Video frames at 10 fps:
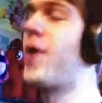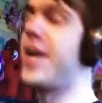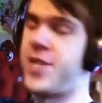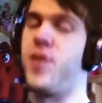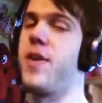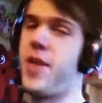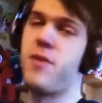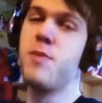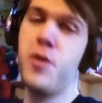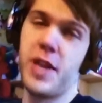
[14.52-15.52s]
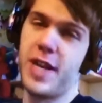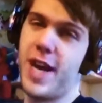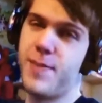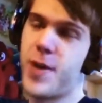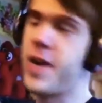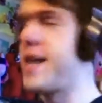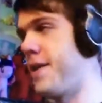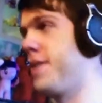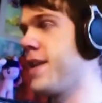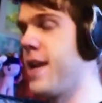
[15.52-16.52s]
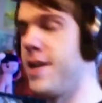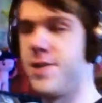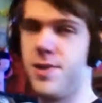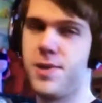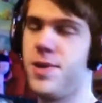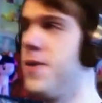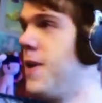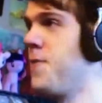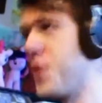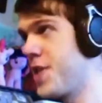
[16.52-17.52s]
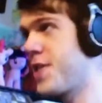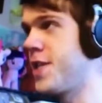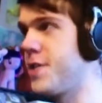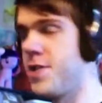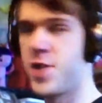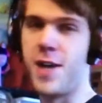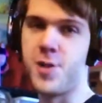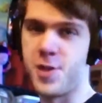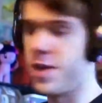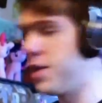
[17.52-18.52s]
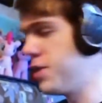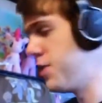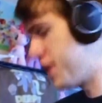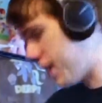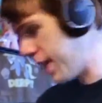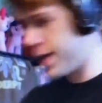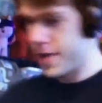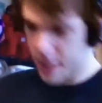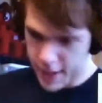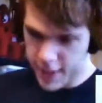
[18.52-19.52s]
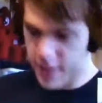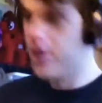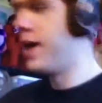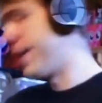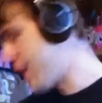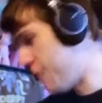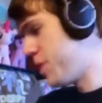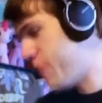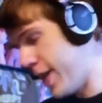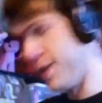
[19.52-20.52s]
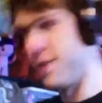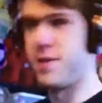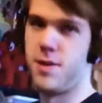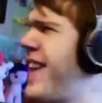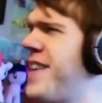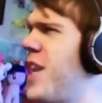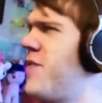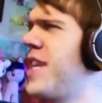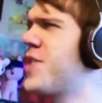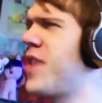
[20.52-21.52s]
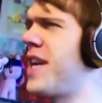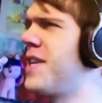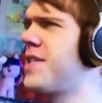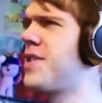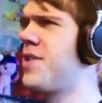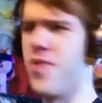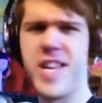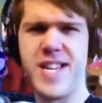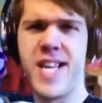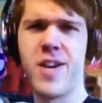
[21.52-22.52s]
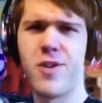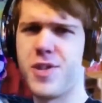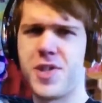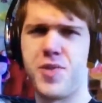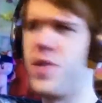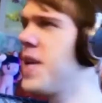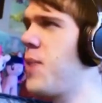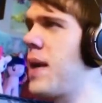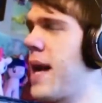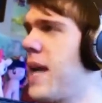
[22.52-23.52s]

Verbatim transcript: Okay, so they removed the library and added the castle, so this season's changes include click, delete, and copy paste. Can't tell if that train is 3D or just really well